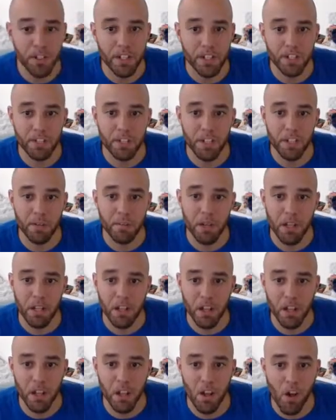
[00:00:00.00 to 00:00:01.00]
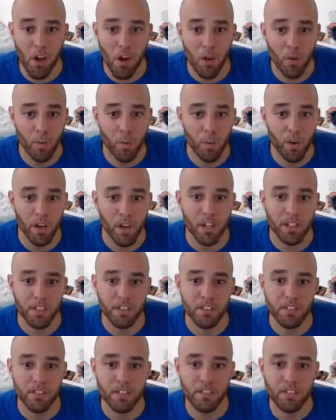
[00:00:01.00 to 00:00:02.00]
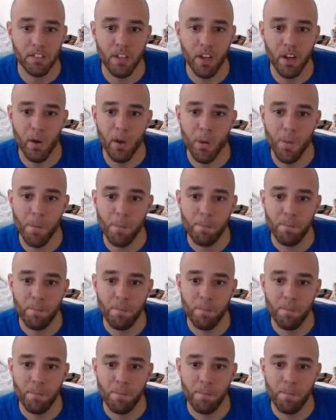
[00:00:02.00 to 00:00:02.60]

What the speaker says: it's gonna be a long run. So